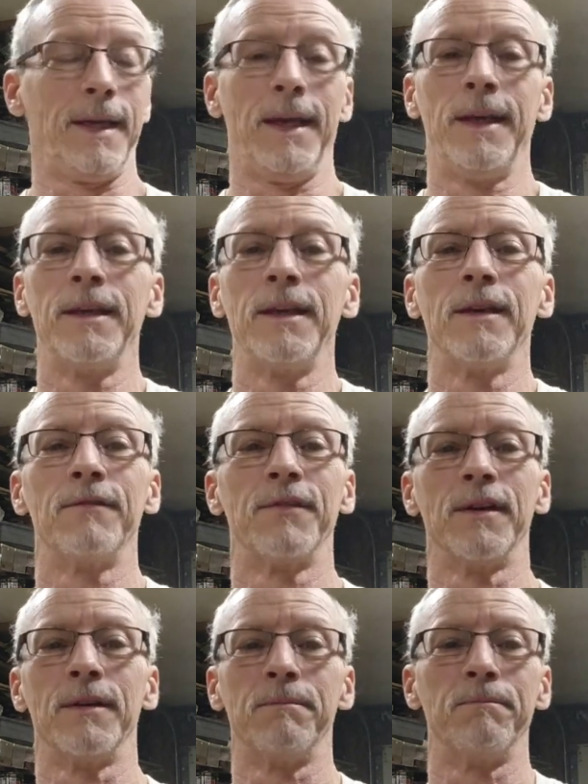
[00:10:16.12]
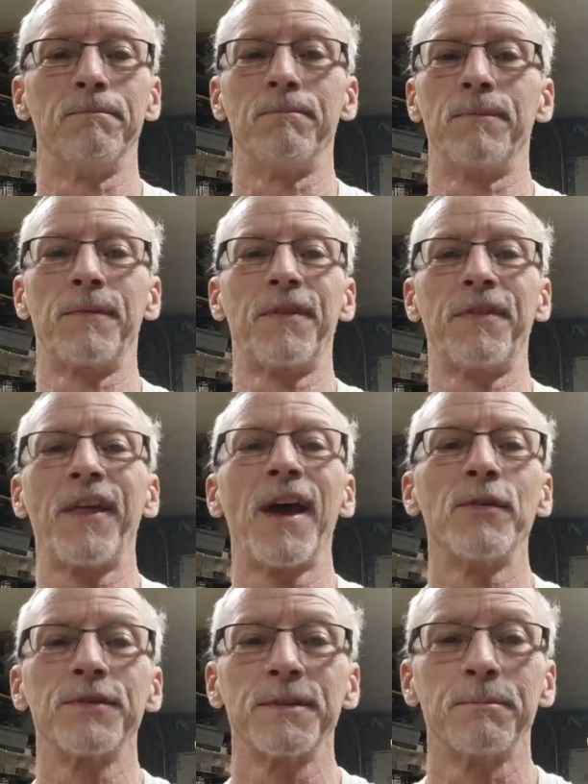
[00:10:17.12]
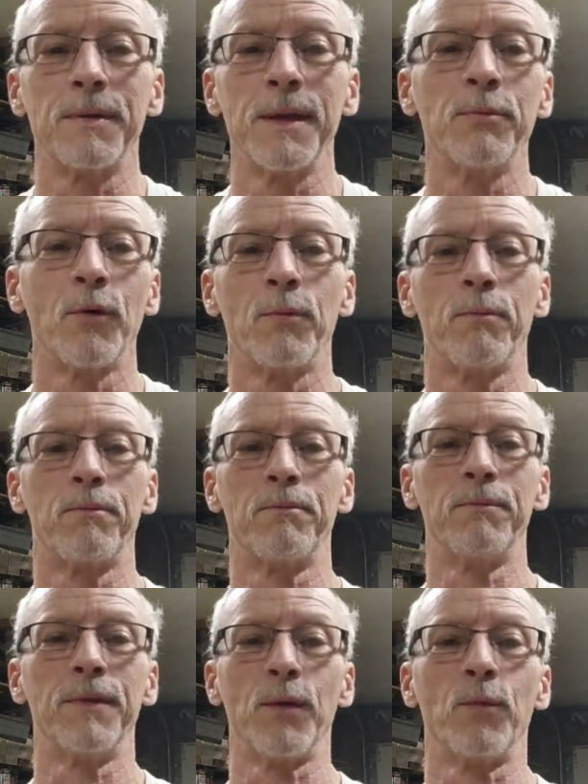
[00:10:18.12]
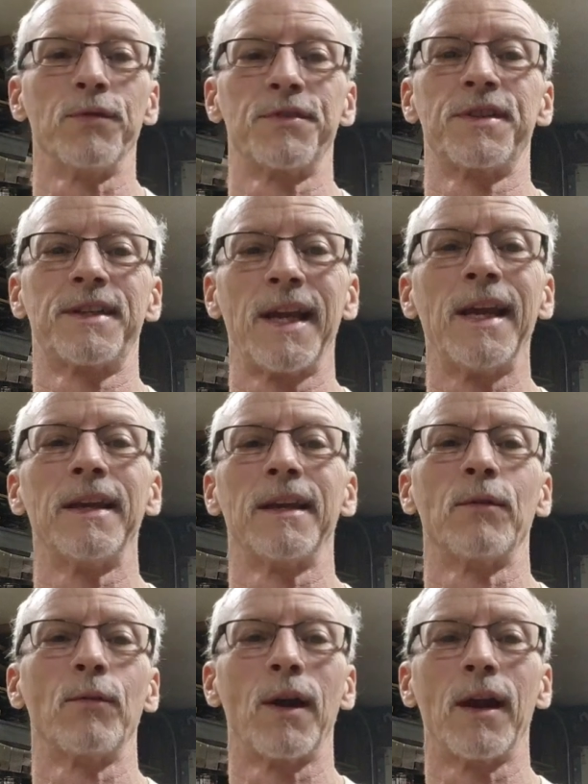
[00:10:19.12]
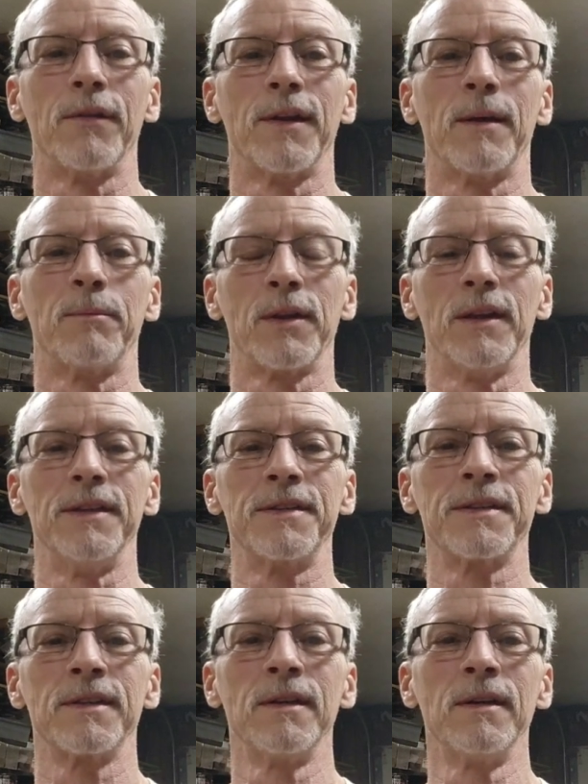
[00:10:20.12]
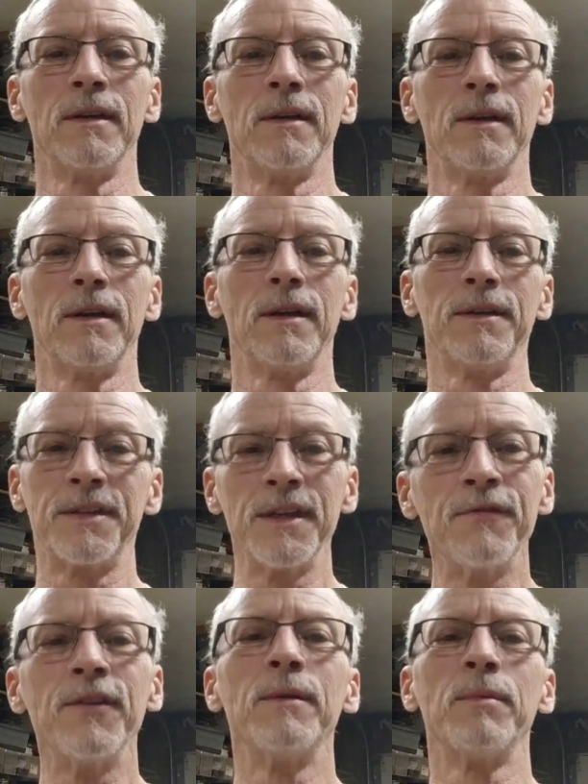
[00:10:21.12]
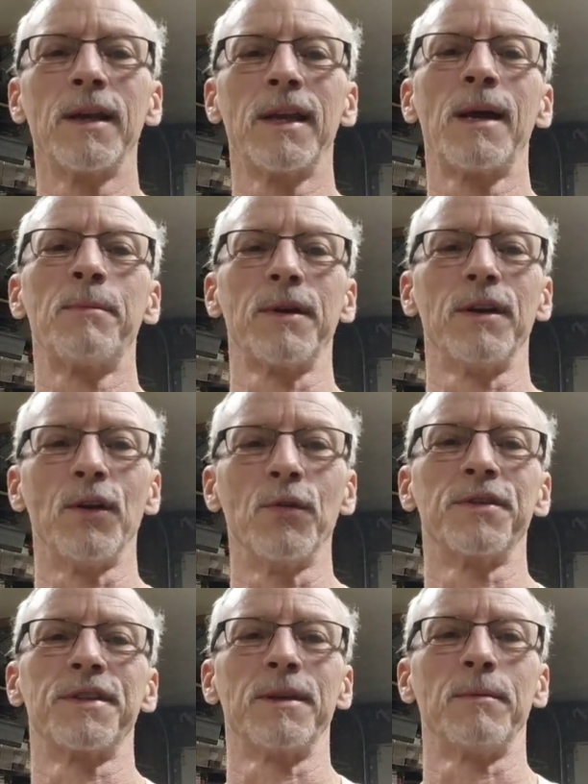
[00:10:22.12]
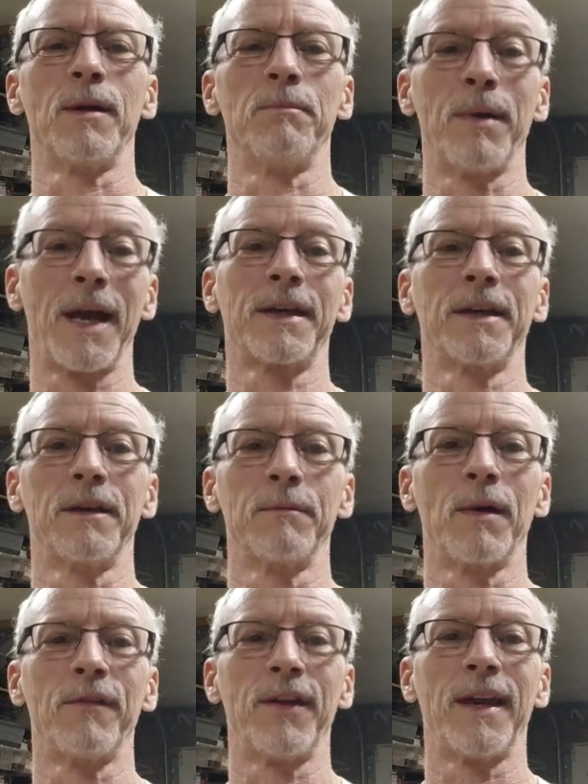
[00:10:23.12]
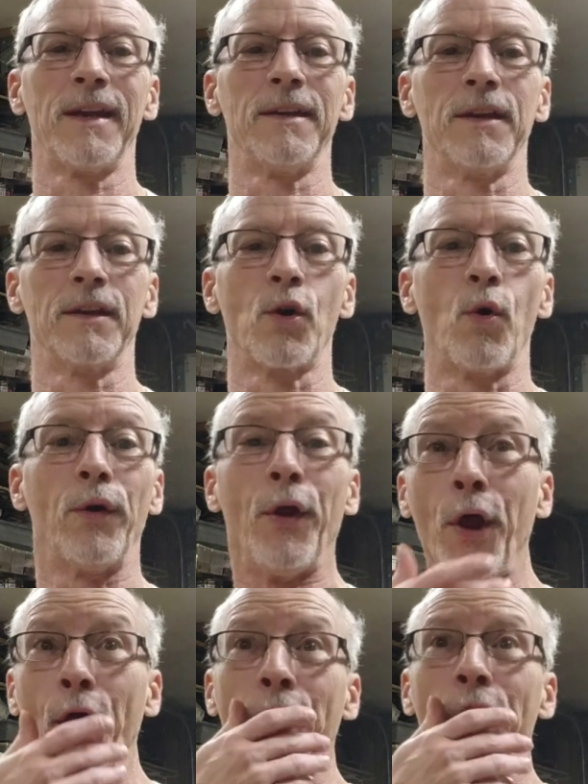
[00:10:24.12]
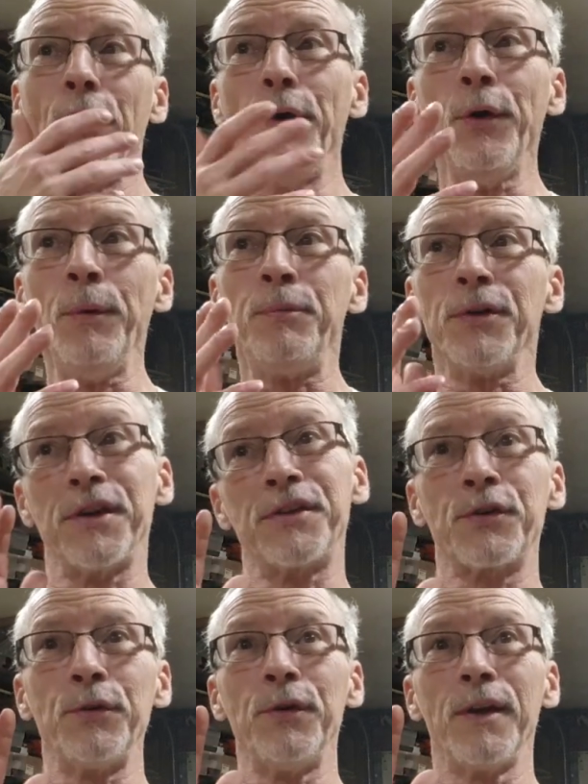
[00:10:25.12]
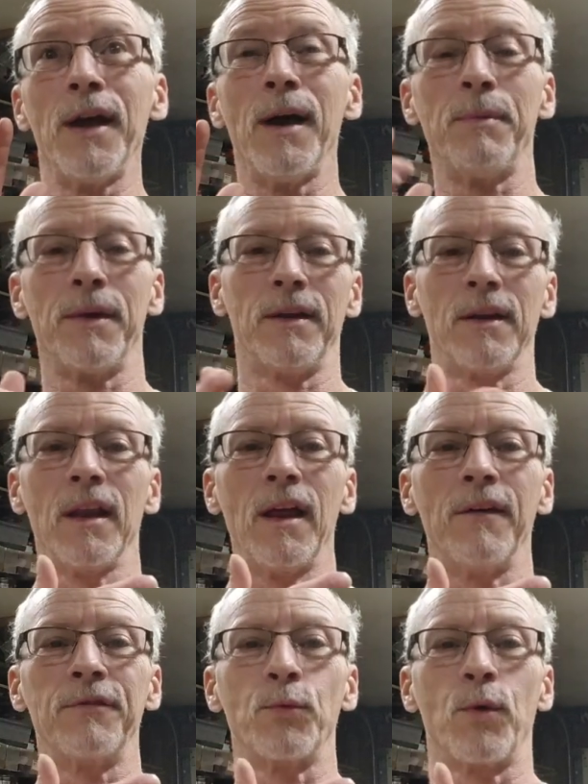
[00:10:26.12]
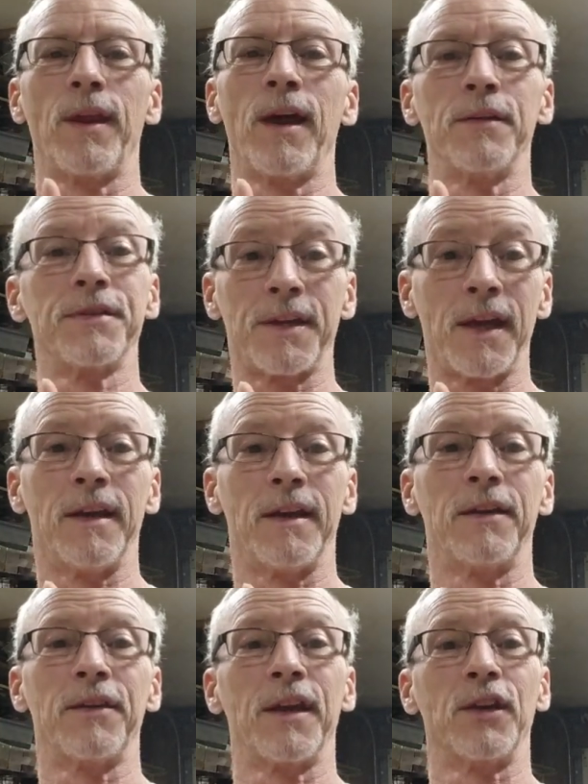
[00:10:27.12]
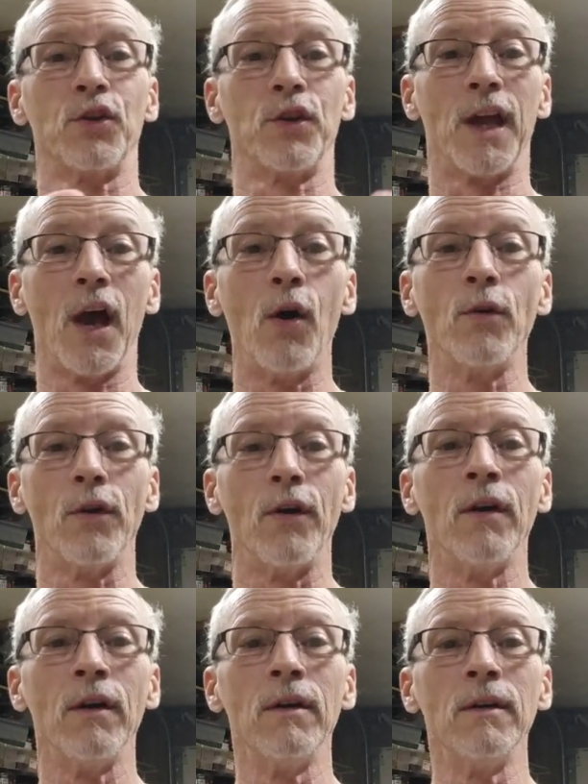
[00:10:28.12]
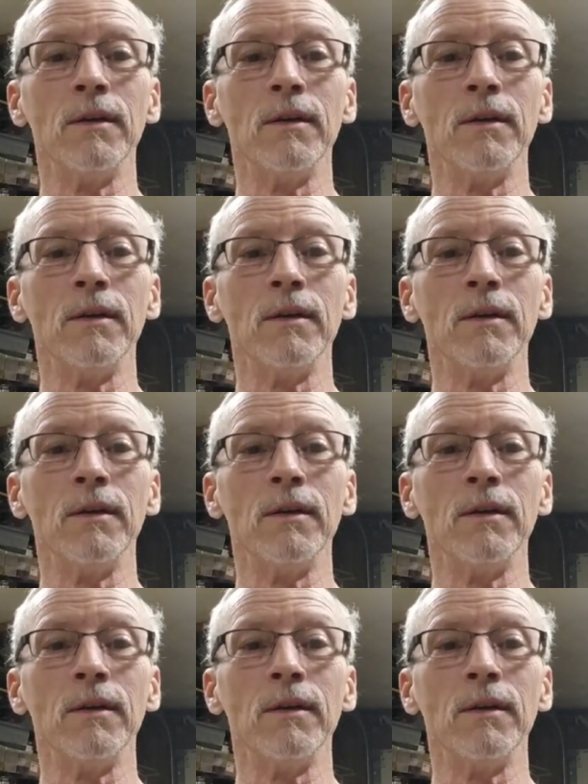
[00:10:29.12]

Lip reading: any of the 1,000 people that were standing around that place, see if anybody happened to notice anybody backing into my van and going, oops, I screwed up, and left without saying anything to the owner.